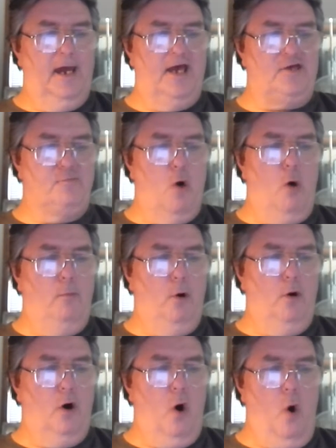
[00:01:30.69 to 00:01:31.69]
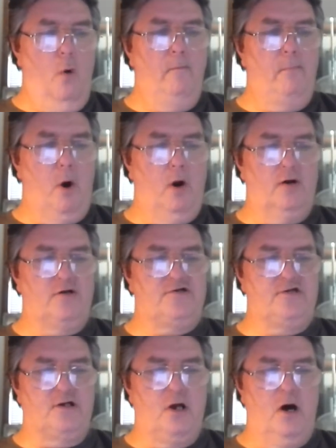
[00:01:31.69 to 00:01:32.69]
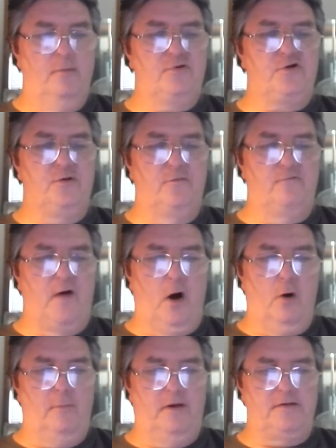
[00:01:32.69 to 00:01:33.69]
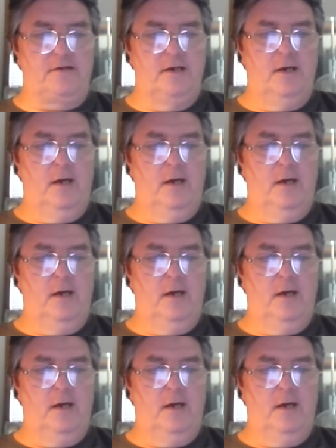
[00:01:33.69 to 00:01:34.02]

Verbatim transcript: as mobile home parks succumb to development,